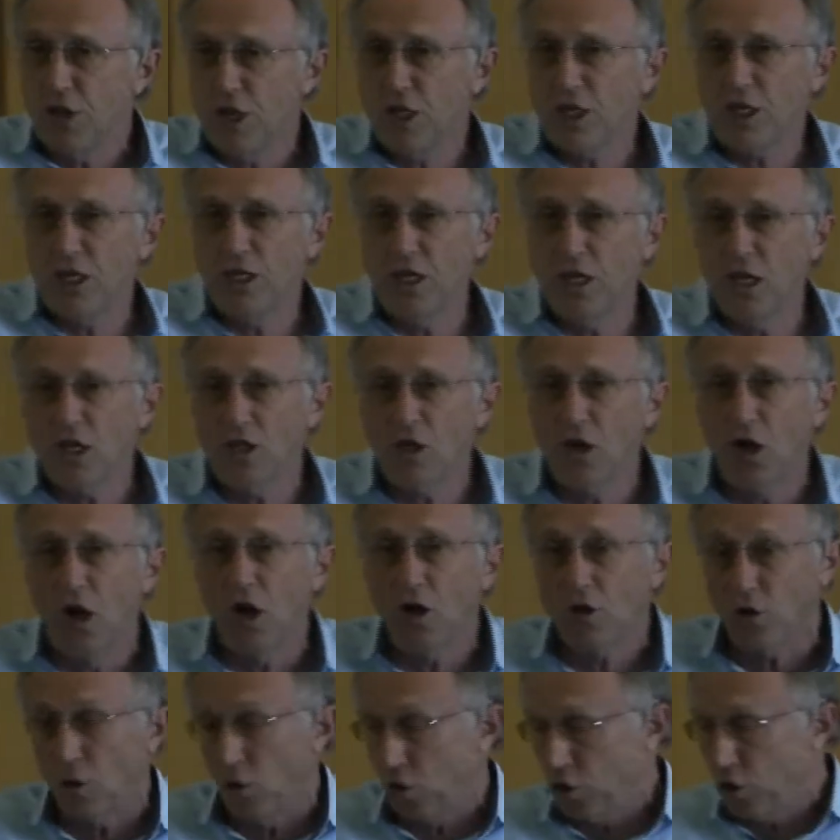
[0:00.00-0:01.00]
13 years
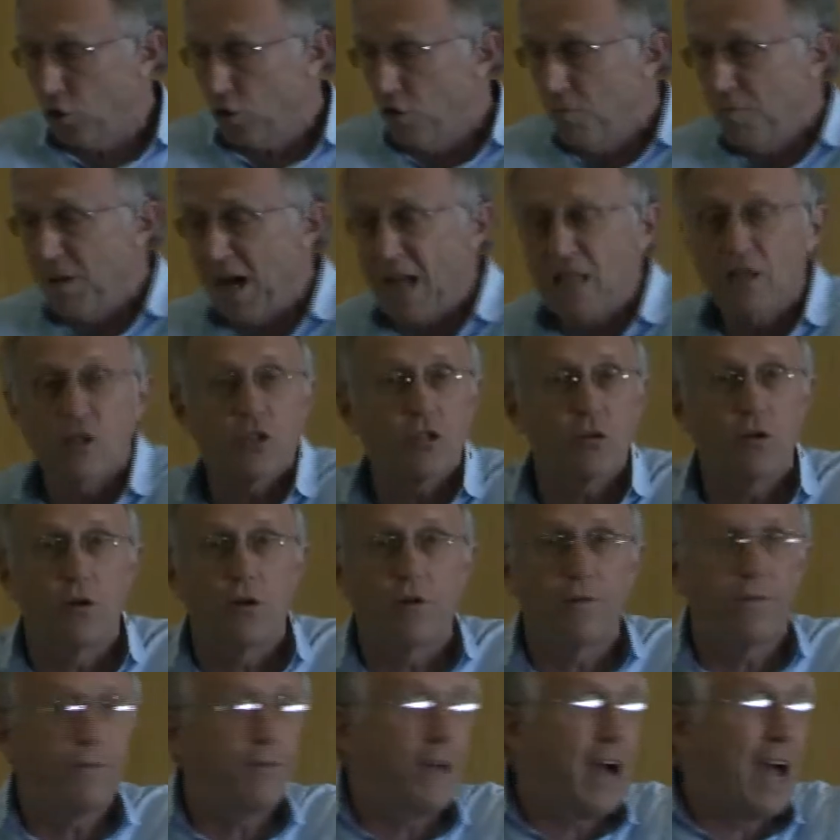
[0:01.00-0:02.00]
old or two months
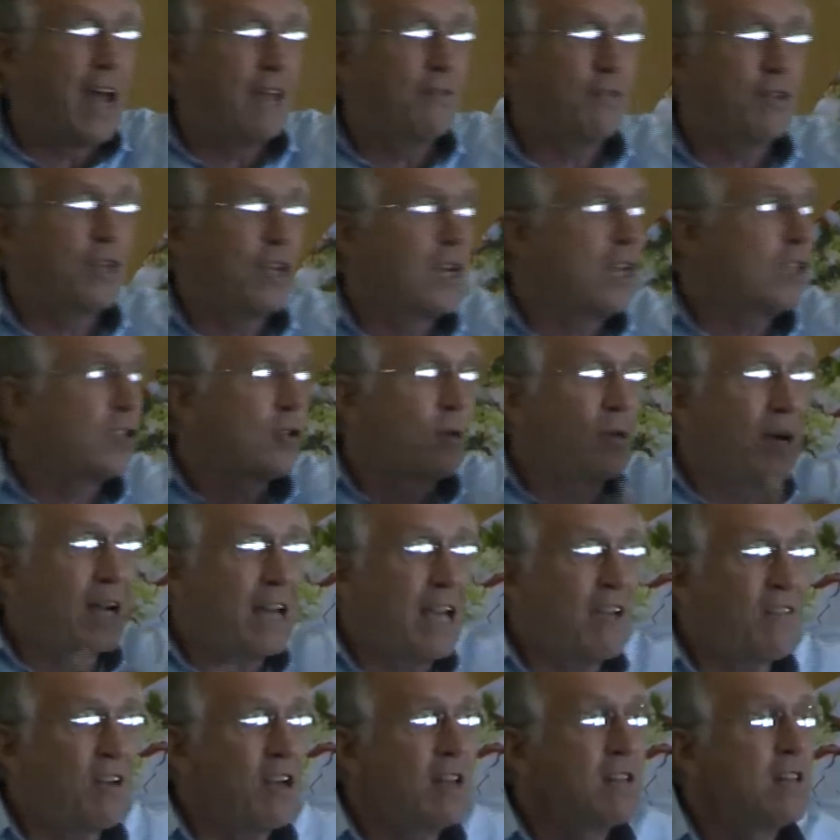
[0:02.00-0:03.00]
or five years or
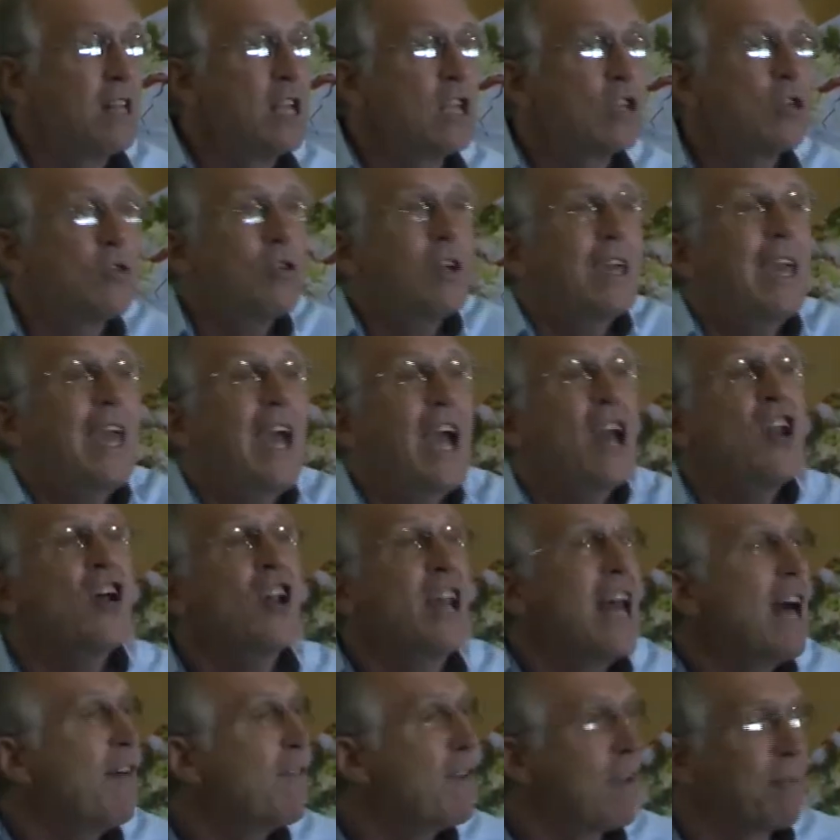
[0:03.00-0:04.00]
whatever, you
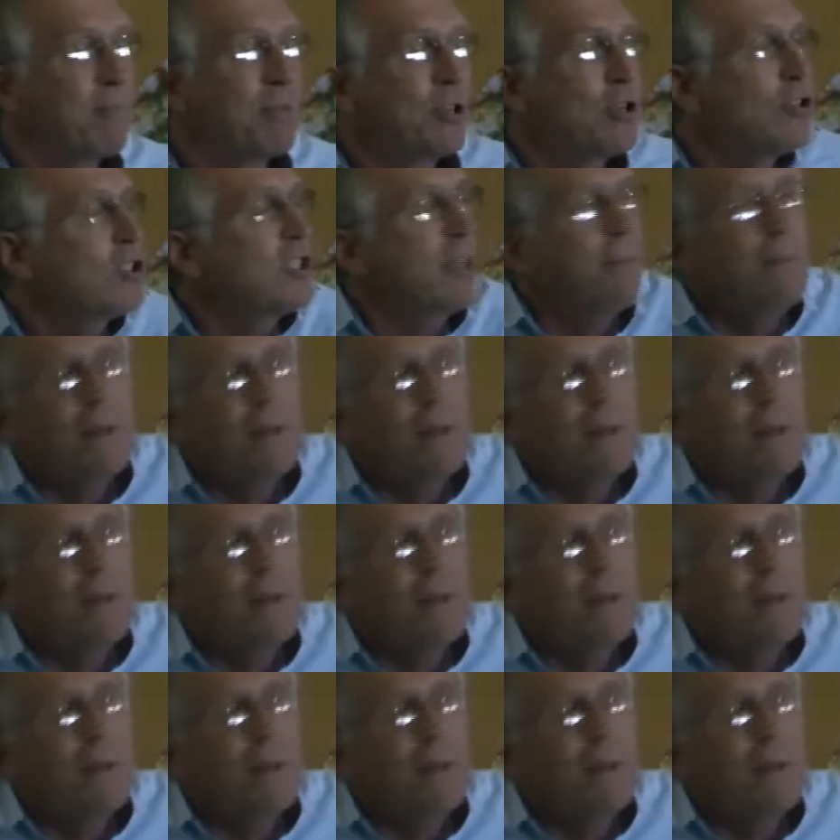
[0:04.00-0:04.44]
cannot love him. You